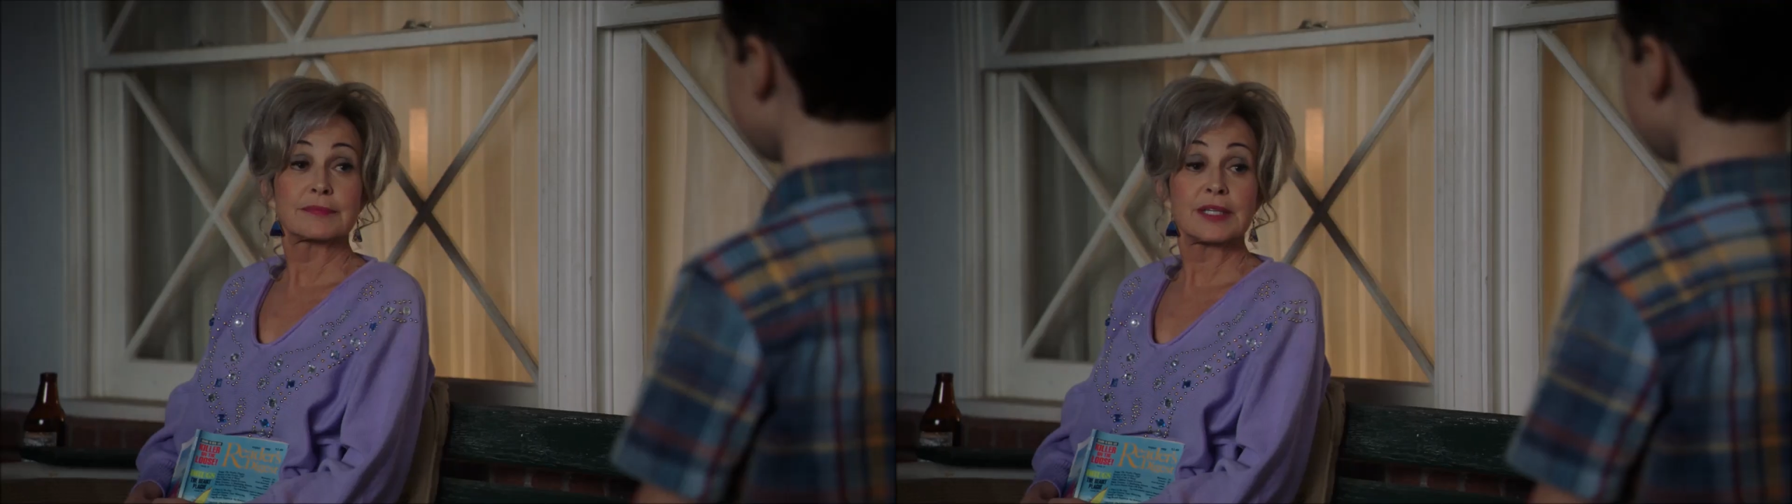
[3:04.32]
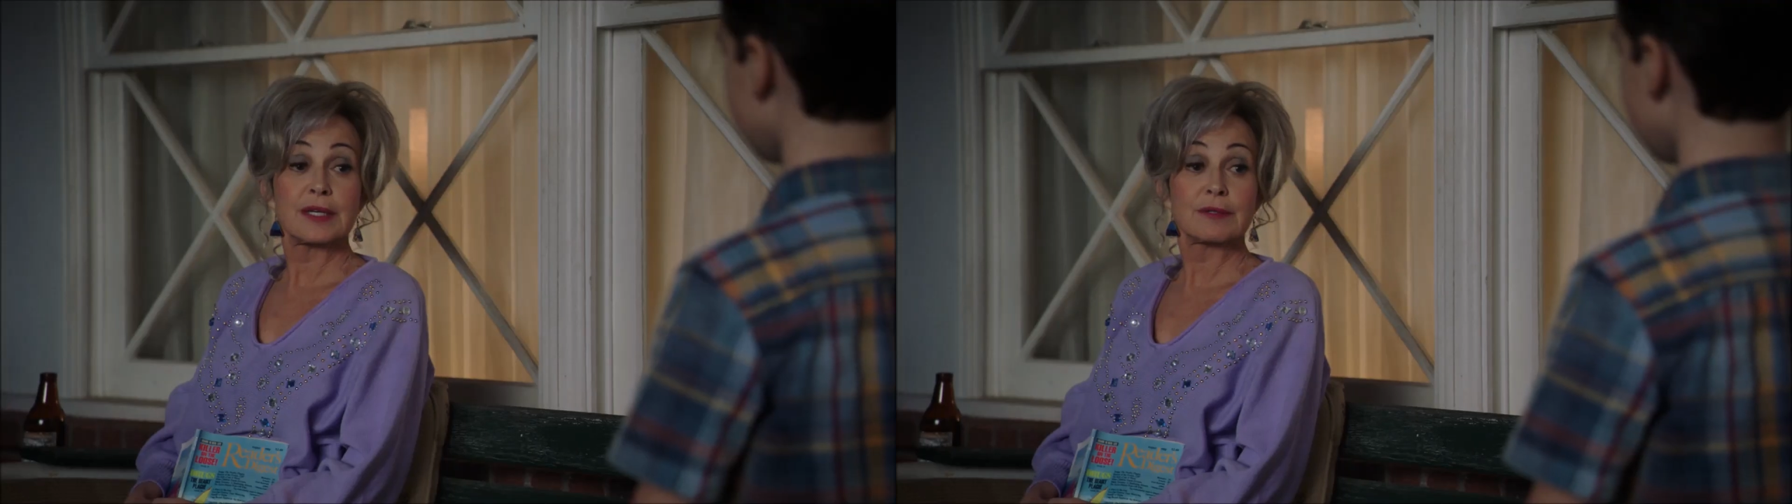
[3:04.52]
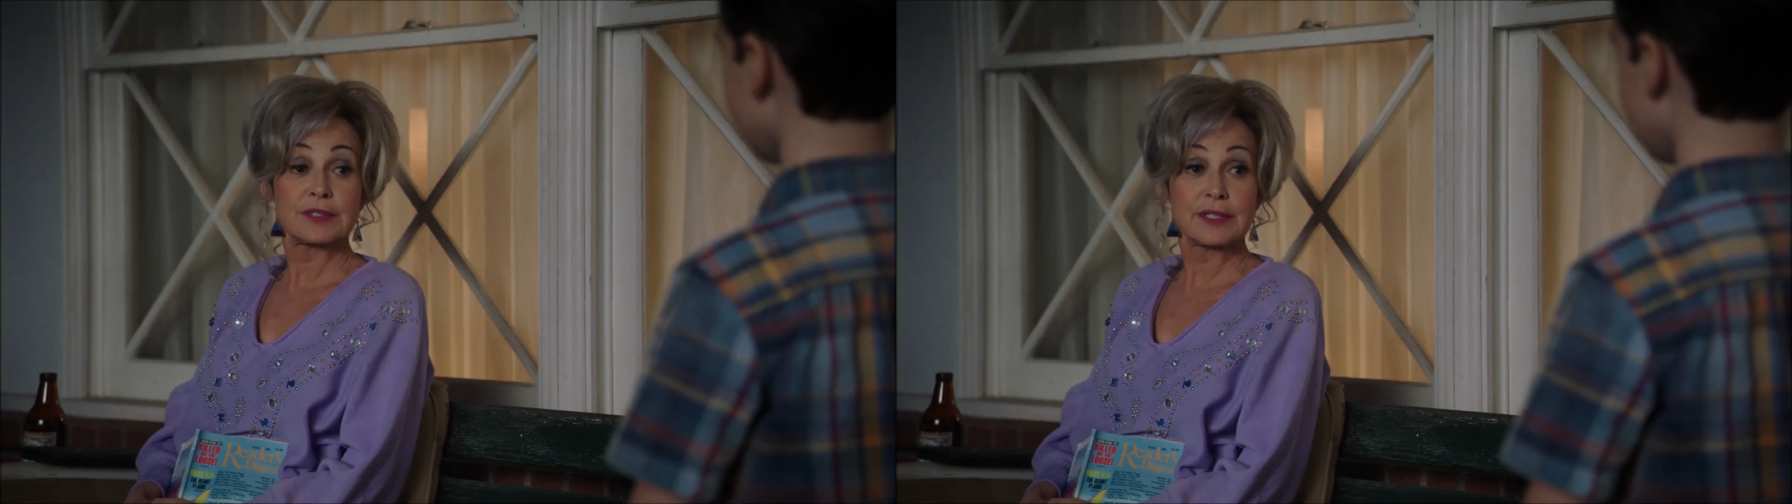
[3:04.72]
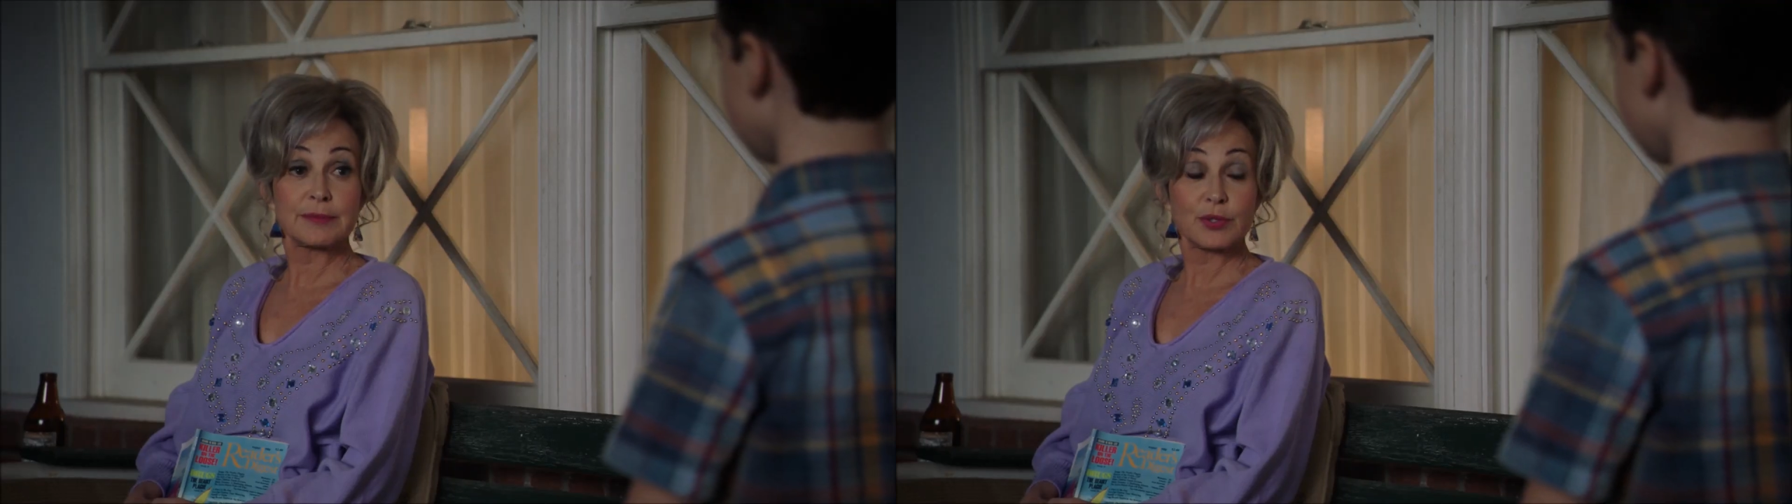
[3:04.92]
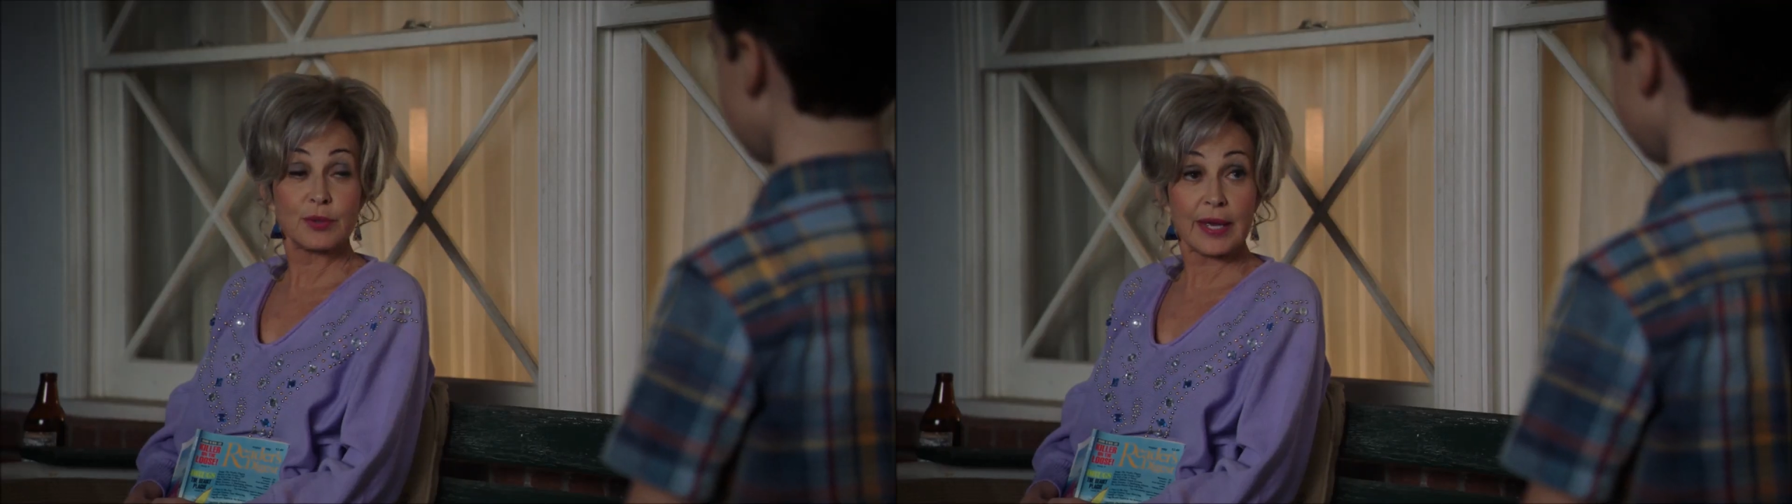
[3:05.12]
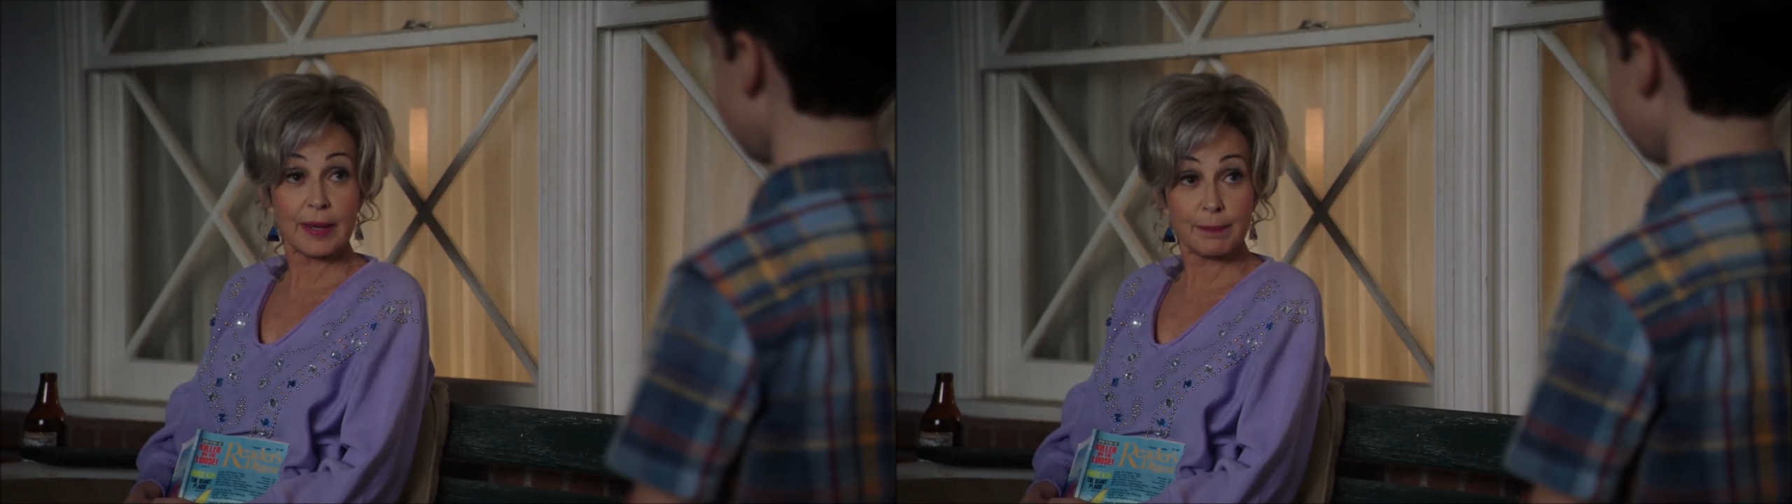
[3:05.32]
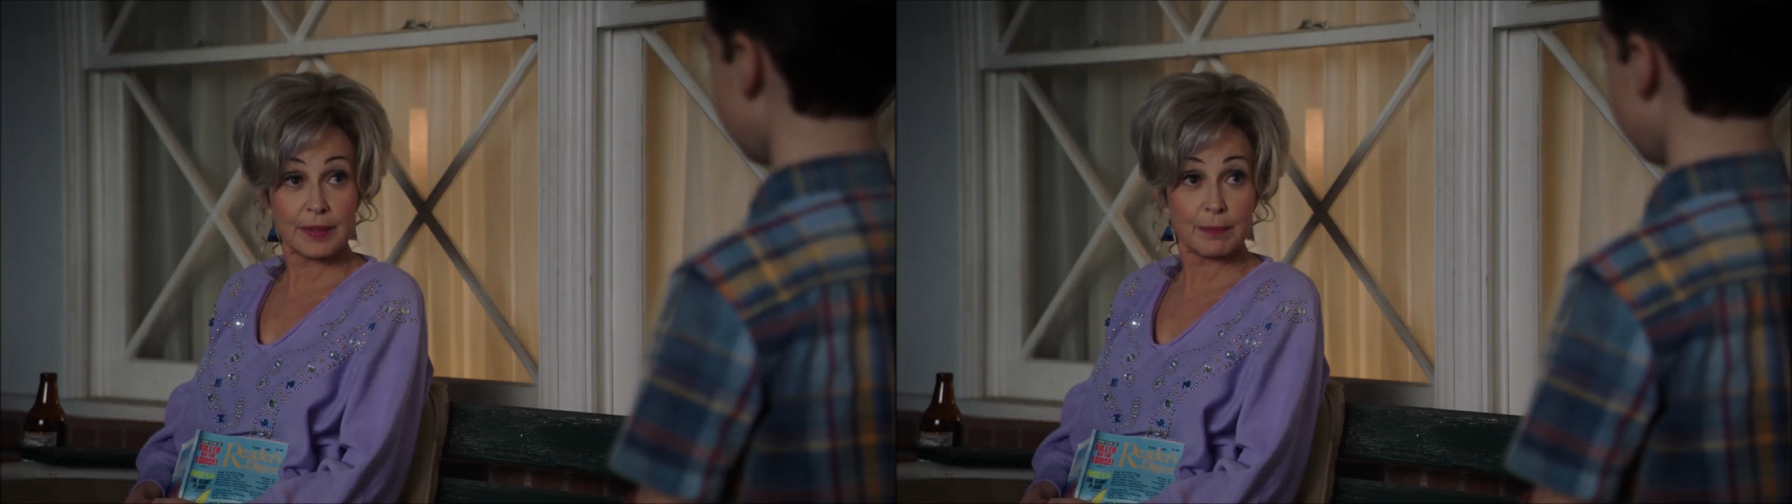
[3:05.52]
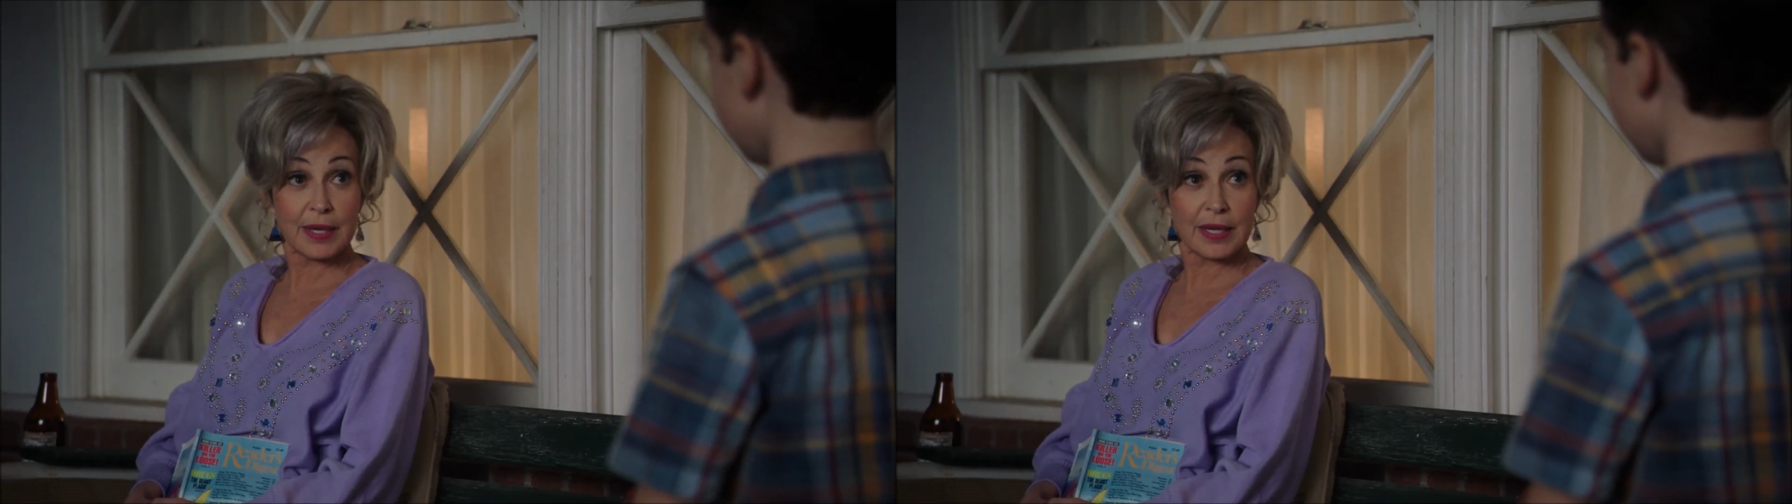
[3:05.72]
You don't seem too
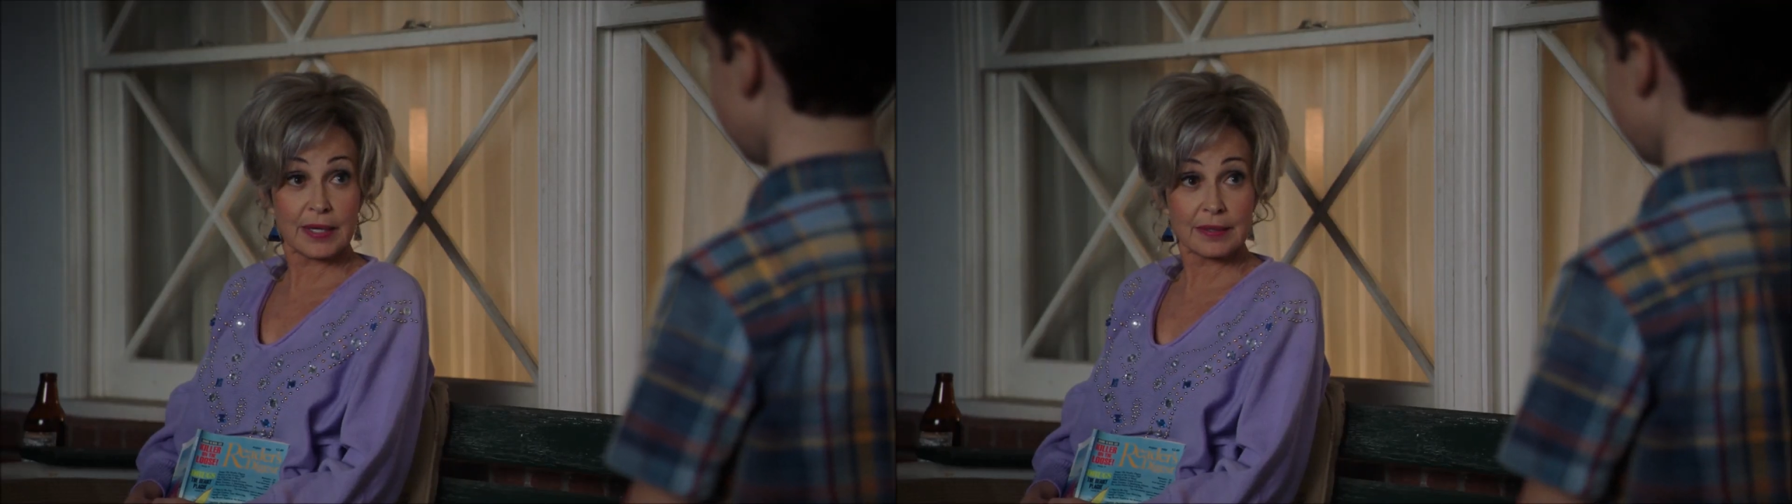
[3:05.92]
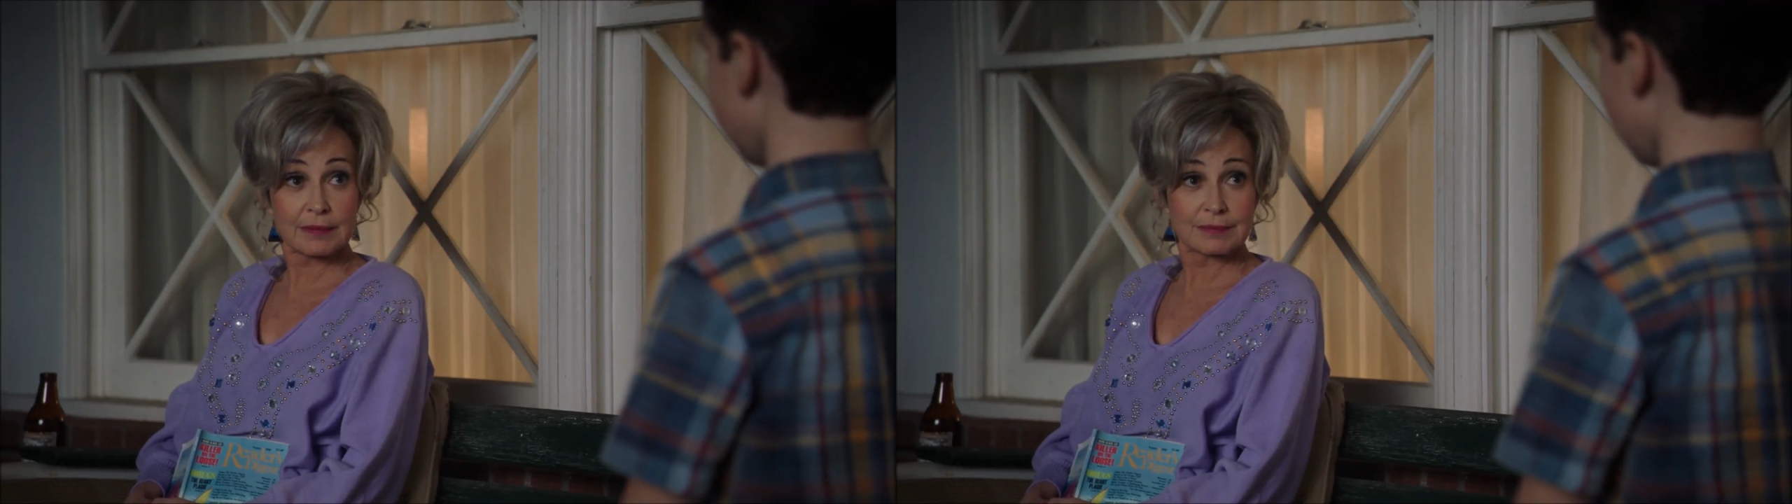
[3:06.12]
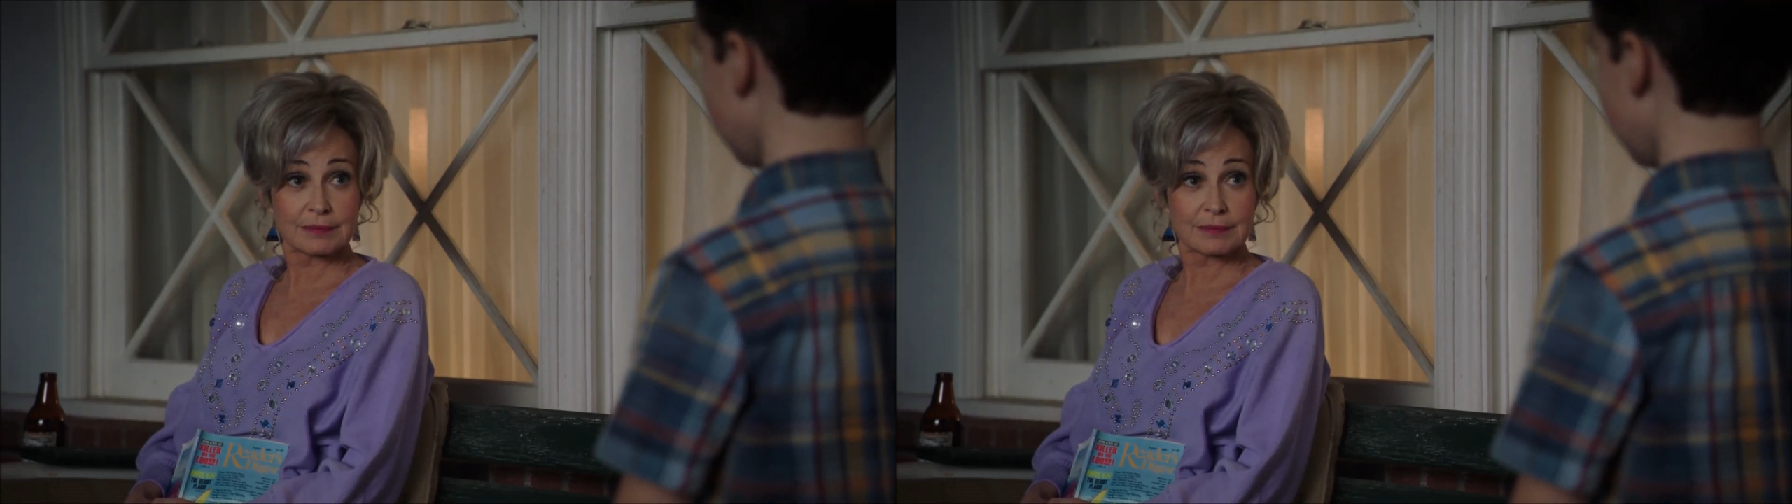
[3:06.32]
happy about it.